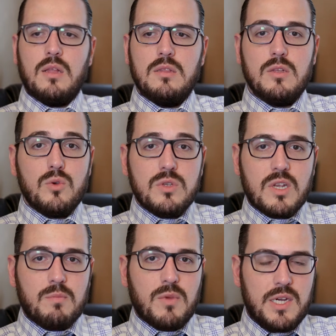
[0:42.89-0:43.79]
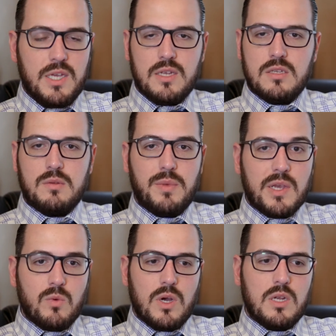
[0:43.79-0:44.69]
Losing money is a
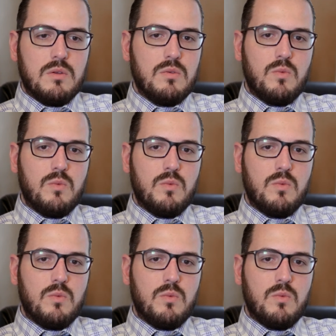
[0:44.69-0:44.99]
big one,